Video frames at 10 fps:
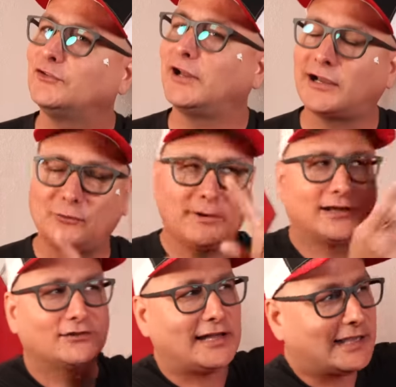you're not gonna win,
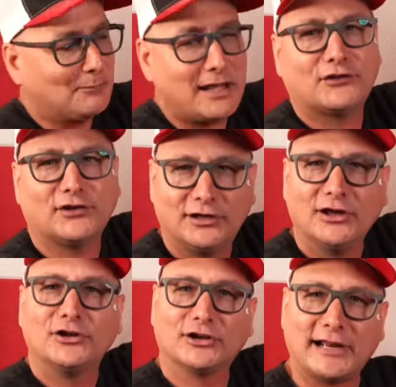because like I mentioned,
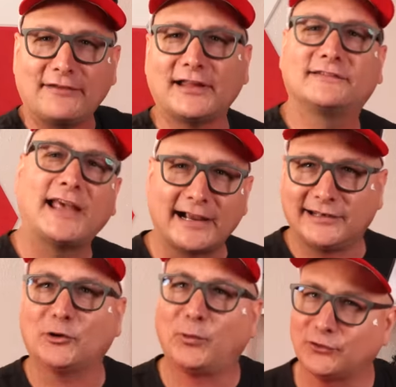you're gonna have that
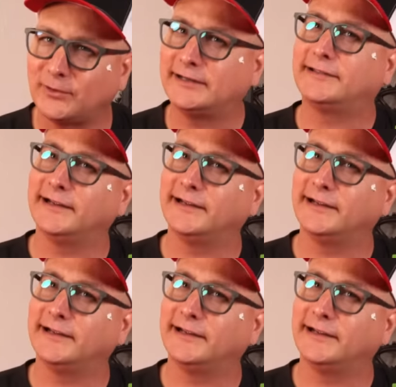Techne quiz right